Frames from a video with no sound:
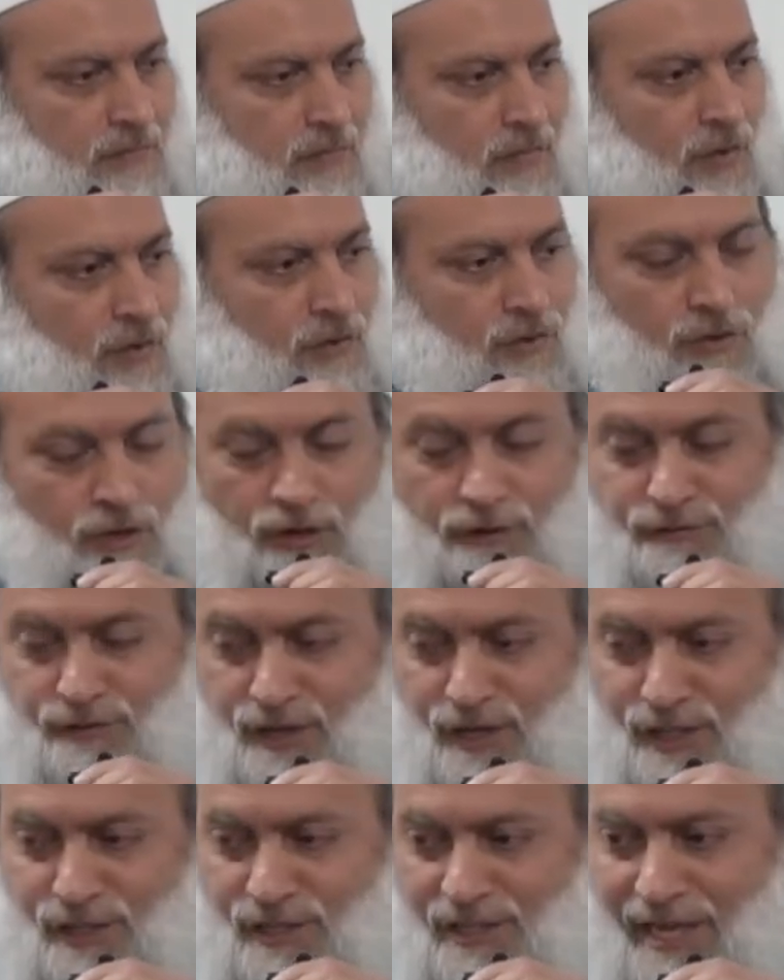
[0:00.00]
So if
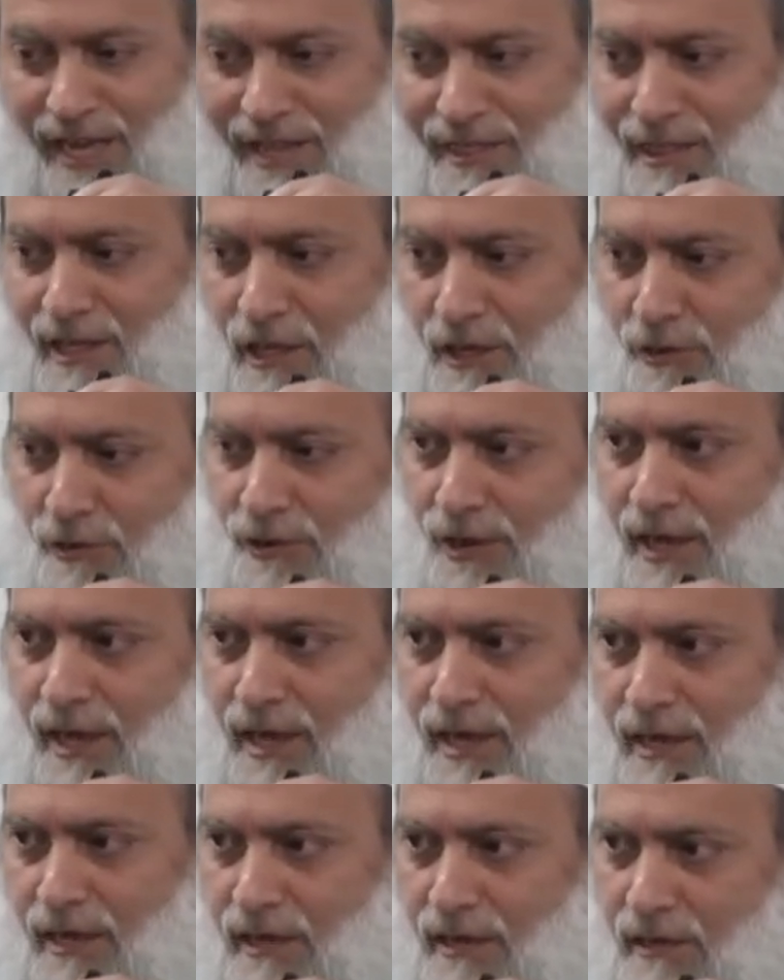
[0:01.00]
there's nothing
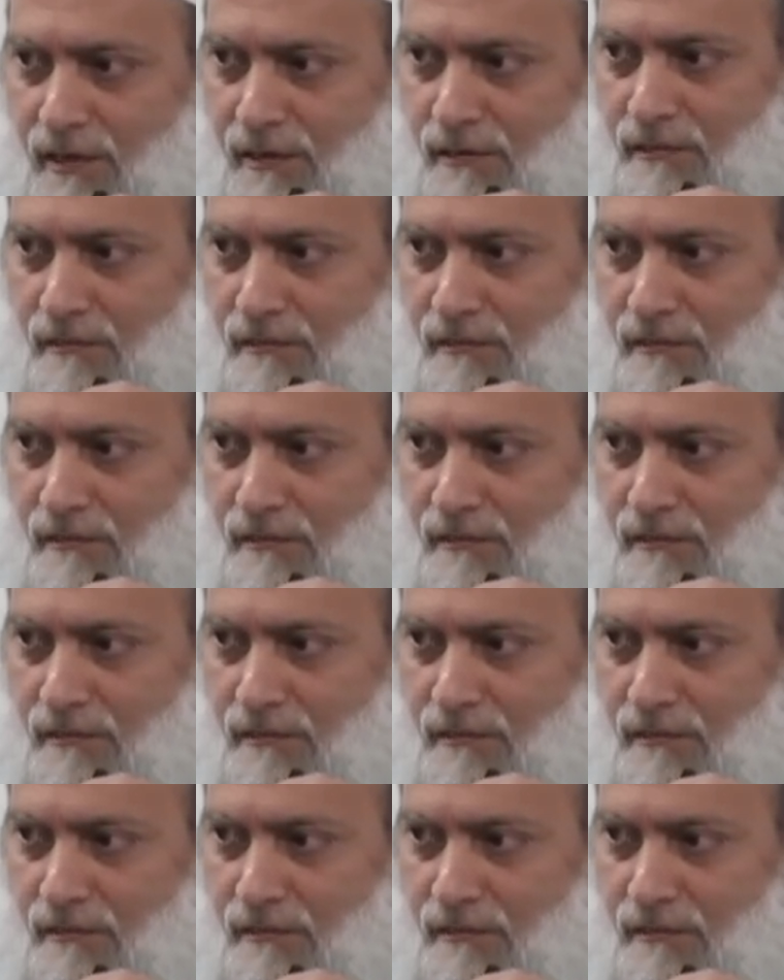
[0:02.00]
created,